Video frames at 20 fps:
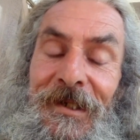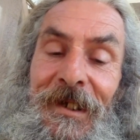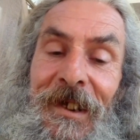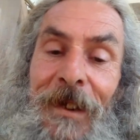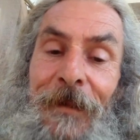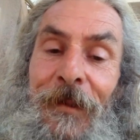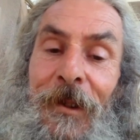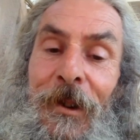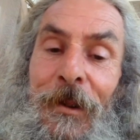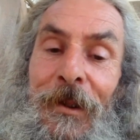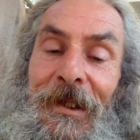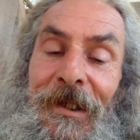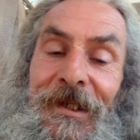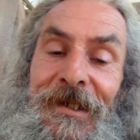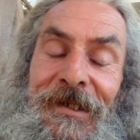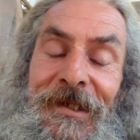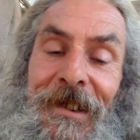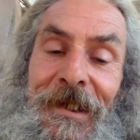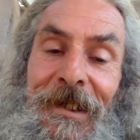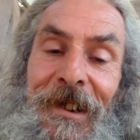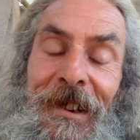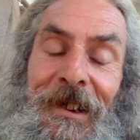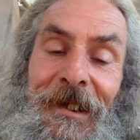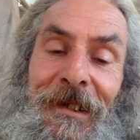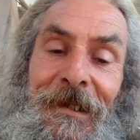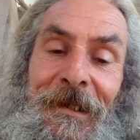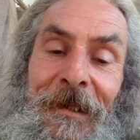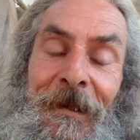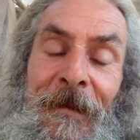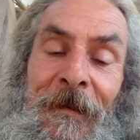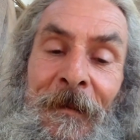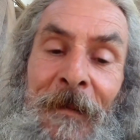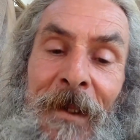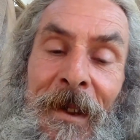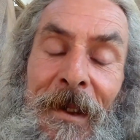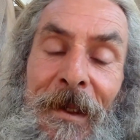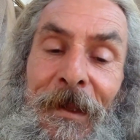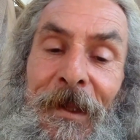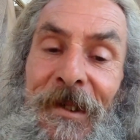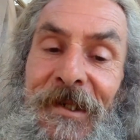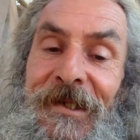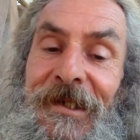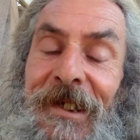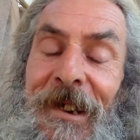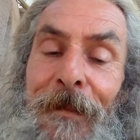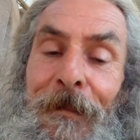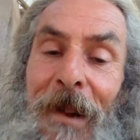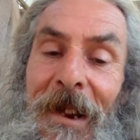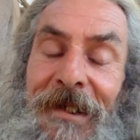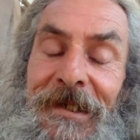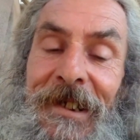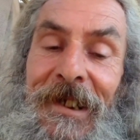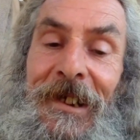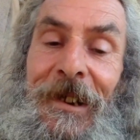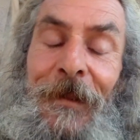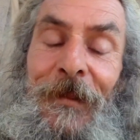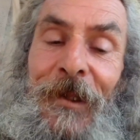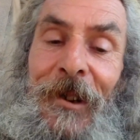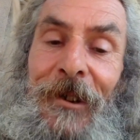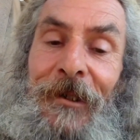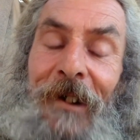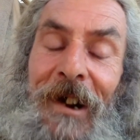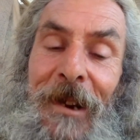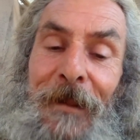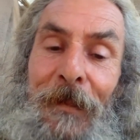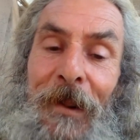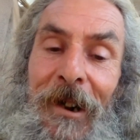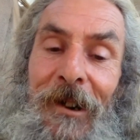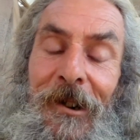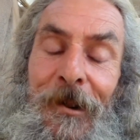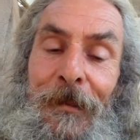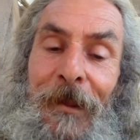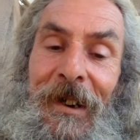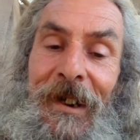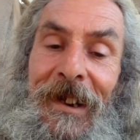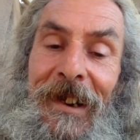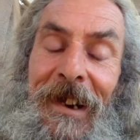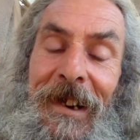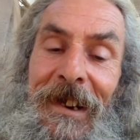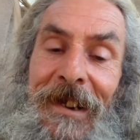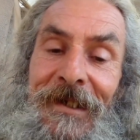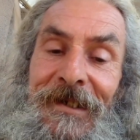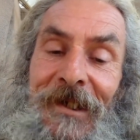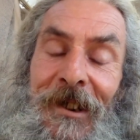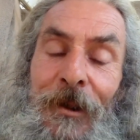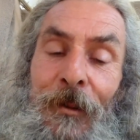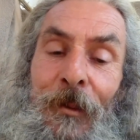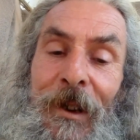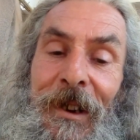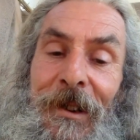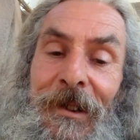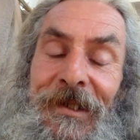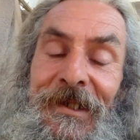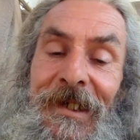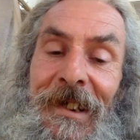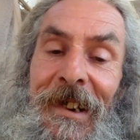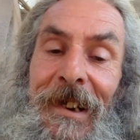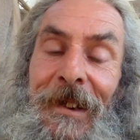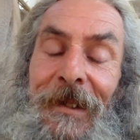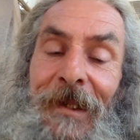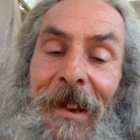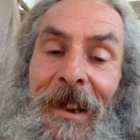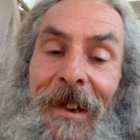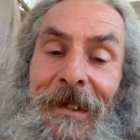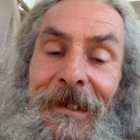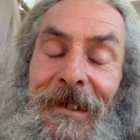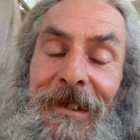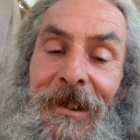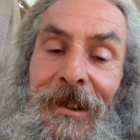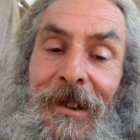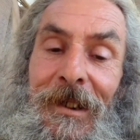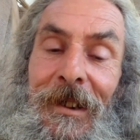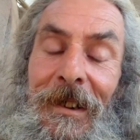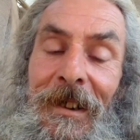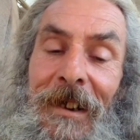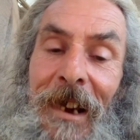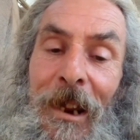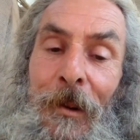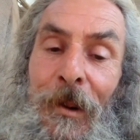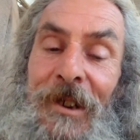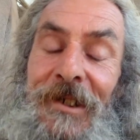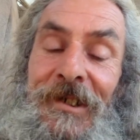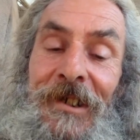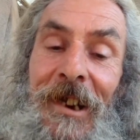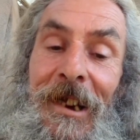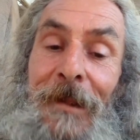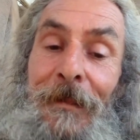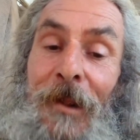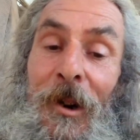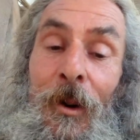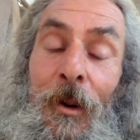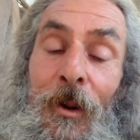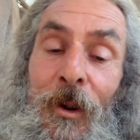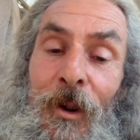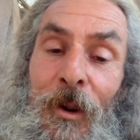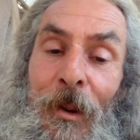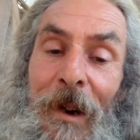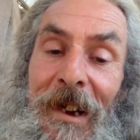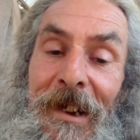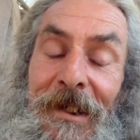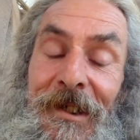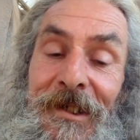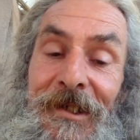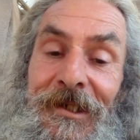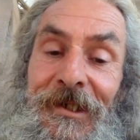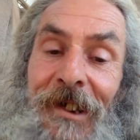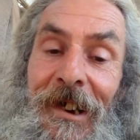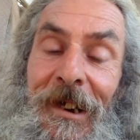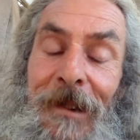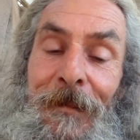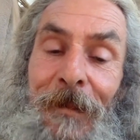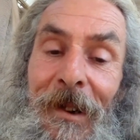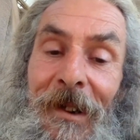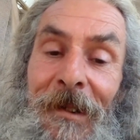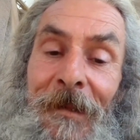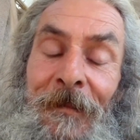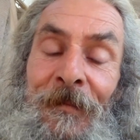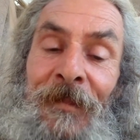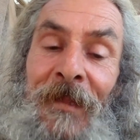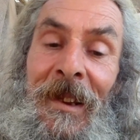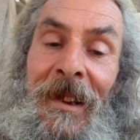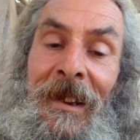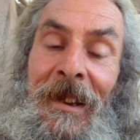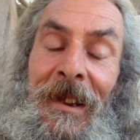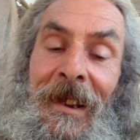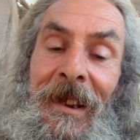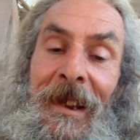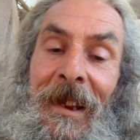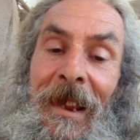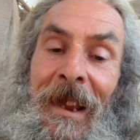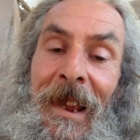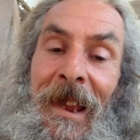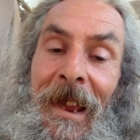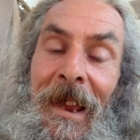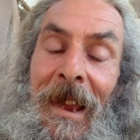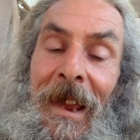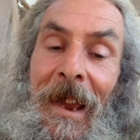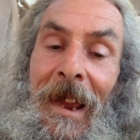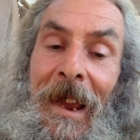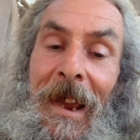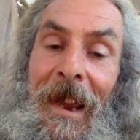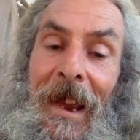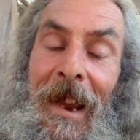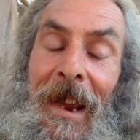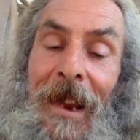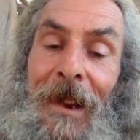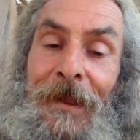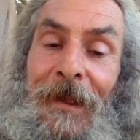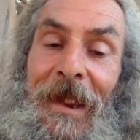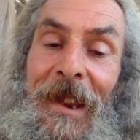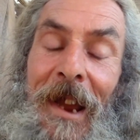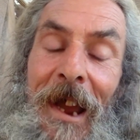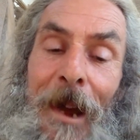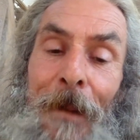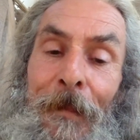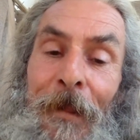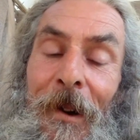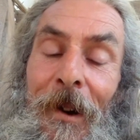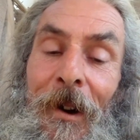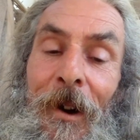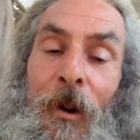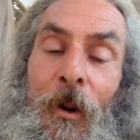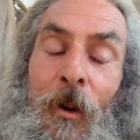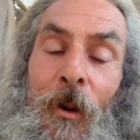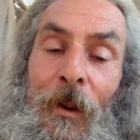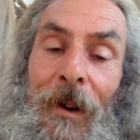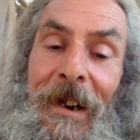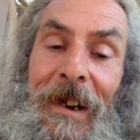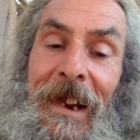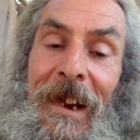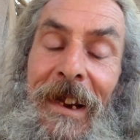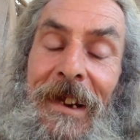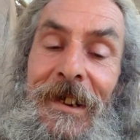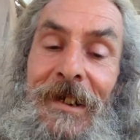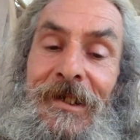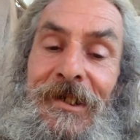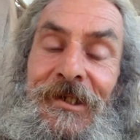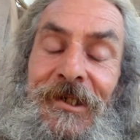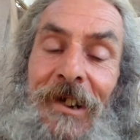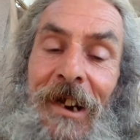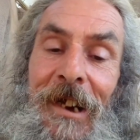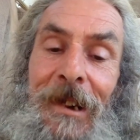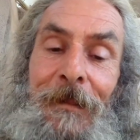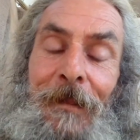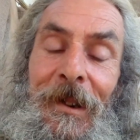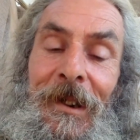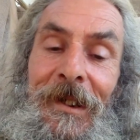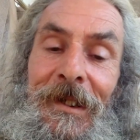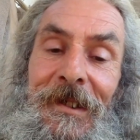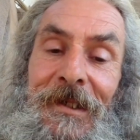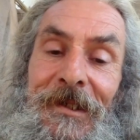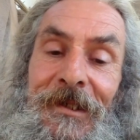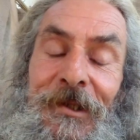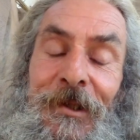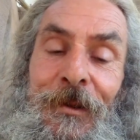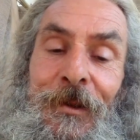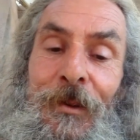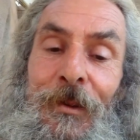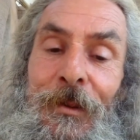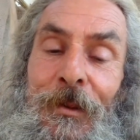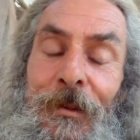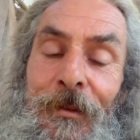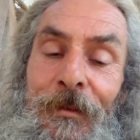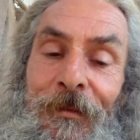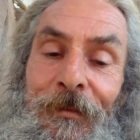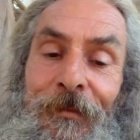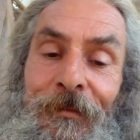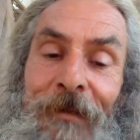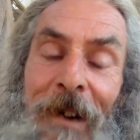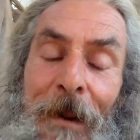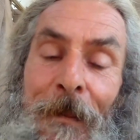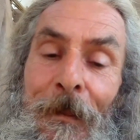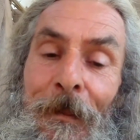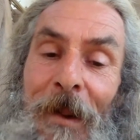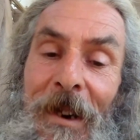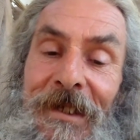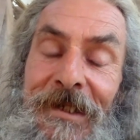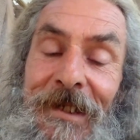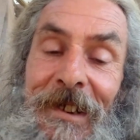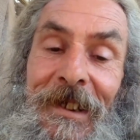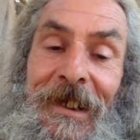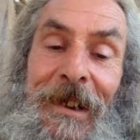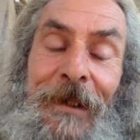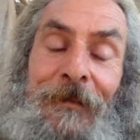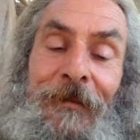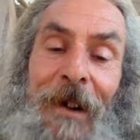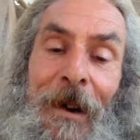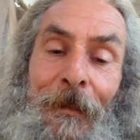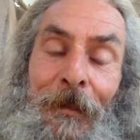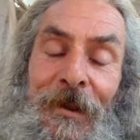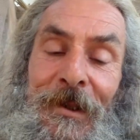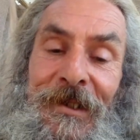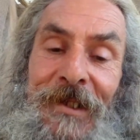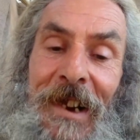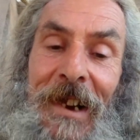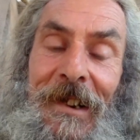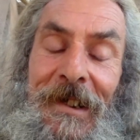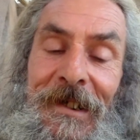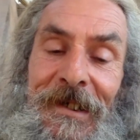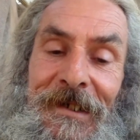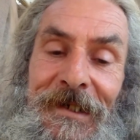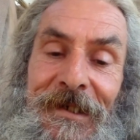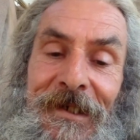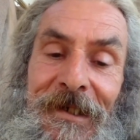If you consider the schematic of the Great Pyramid of Giza, we could take that lower chamber or Queen's chamber and the upper or King's chamber to basically represent,